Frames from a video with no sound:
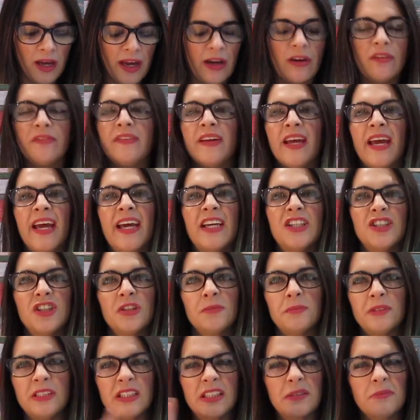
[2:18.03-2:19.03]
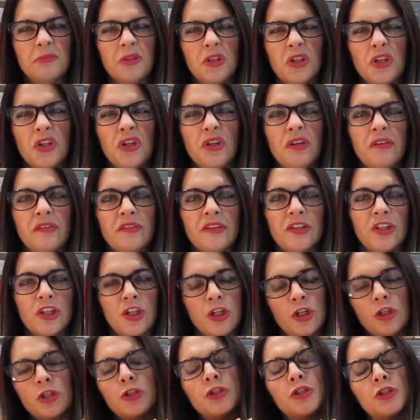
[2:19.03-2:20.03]
healthy hair should be smooth and the
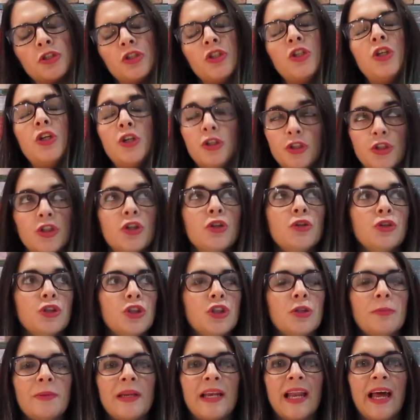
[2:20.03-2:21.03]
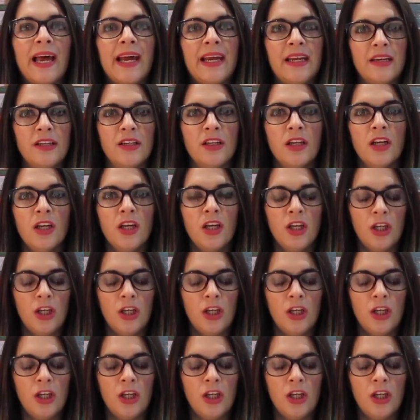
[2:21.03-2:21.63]
cuticles should be laying,